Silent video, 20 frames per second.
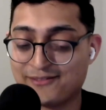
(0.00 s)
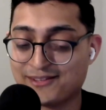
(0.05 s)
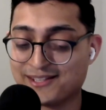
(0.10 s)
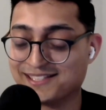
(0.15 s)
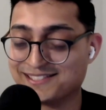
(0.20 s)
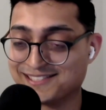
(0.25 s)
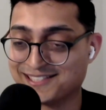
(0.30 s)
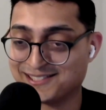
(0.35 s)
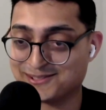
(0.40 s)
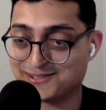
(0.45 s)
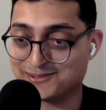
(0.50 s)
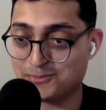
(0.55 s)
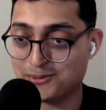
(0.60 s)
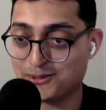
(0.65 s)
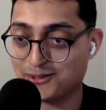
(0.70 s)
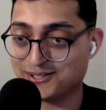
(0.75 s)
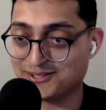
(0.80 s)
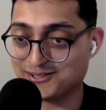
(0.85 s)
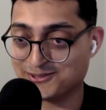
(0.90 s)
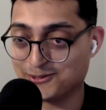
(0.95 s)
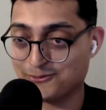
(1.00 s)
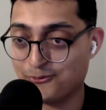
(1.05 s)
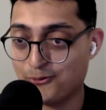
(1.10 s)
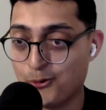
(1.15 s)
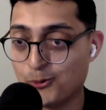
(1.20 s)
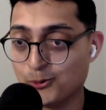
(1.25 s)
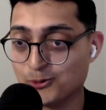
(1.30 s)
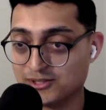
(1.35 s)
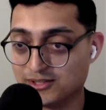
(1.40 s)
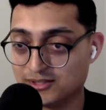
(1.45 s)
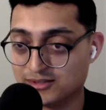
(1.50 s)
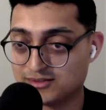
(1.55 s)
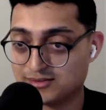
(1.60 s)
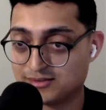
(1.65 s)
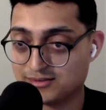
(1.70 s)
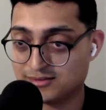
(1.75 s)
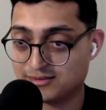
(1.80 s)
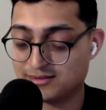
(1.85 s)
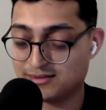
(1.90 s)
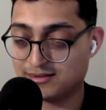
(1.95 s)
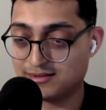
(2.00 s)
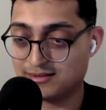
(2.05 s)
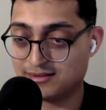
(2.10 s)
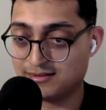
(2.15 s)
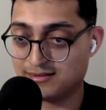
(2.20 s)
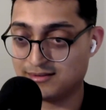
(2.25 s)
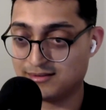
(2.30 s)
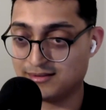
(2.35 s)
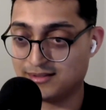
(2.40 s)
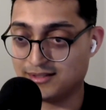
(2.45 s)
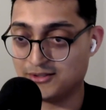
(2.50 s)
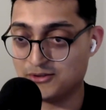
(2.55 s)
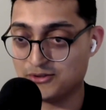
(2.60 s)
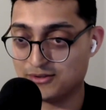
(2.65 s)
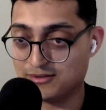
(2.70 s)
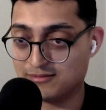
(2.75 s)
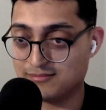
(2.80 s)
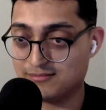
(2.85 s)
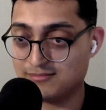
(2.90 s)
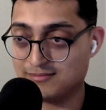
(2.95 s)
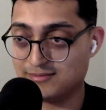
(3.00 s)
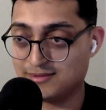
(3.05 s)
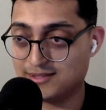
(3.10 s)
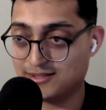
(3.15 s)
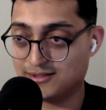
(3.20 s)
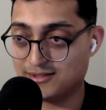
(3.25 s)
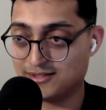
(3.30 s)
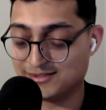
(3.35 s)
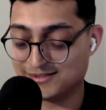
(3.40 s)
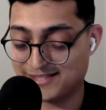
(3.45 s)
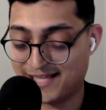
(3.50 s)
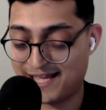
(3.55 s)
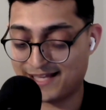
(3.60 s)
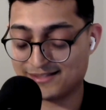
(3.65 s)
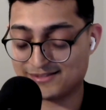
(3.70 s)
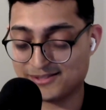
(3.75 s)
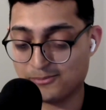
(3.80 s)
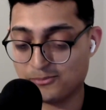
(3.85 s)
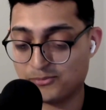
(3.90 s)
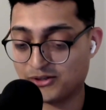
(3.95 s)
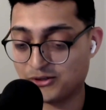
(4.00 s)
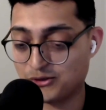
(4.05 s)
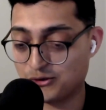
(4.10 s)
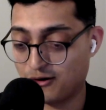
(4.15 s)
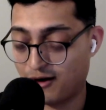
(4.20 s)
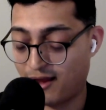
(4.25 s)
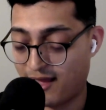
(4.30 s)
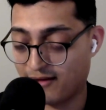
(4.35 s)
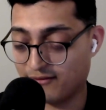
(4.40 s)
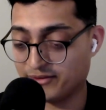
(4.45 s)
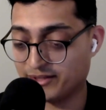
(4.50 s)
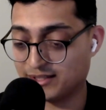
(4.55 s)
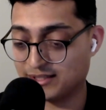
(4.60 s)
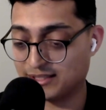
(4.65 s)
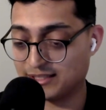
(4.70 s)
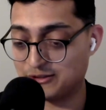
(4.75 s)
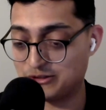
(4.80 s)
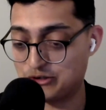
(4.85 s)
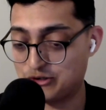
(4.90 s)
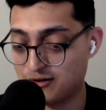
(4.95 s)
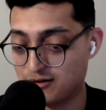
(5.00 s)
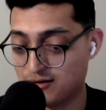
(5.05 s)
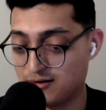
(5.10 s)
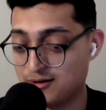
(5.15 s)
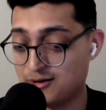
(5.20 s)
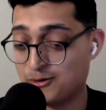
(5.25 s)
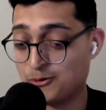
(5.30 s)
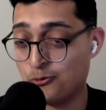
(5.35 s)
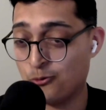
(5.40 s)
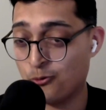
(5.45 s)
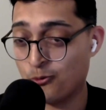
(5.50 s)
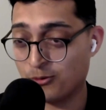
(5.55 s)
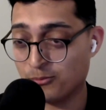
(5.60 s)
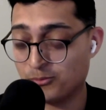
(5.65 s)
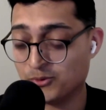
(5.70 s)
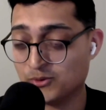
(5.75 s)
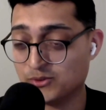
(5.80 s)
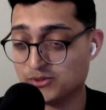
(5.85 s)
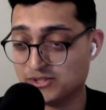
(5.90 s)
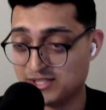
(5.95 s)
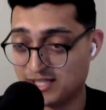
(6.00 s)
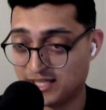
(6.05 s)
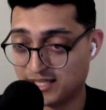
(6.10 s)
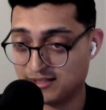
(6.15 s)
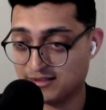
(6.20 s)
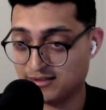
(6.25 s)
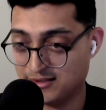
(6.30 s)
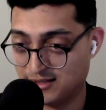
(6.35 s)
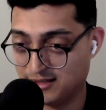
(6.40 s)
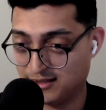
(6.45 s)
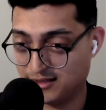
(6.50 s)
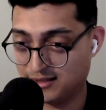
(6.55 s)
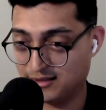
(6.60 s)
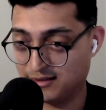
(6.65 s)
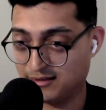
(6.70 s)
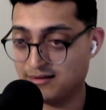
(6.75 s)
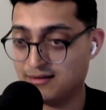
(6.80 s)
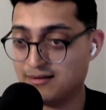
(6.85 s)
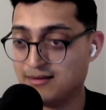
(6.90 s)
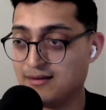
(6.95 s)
this experience of wholeness is that something you're having in your normal day-to-day